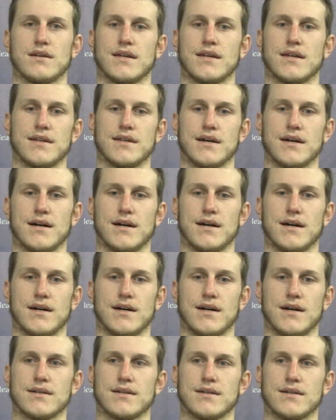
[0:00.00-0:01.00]
You
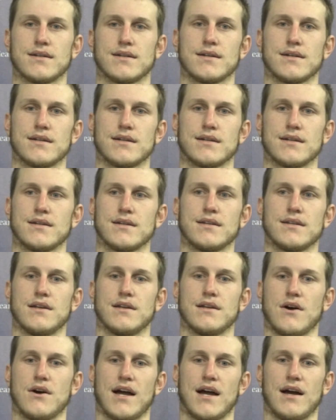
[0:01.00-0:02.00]

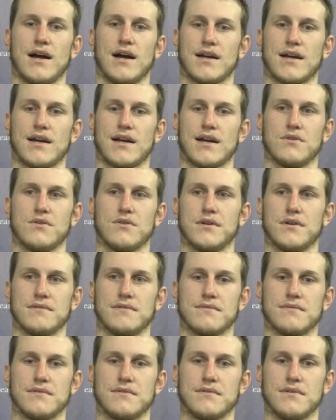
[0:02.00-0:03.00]
know, I can
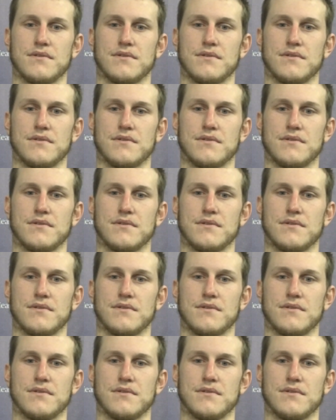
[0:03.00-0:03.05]
only,